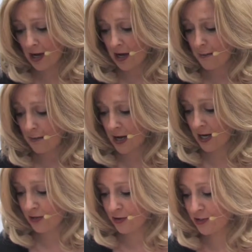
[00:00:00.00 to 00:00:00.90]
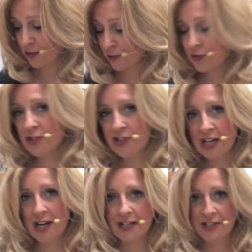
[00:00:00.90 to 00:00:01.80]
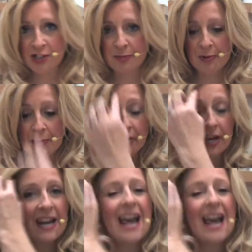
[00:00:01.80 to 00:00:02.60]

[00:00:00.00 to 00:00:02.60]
another source, just say like a supermarket,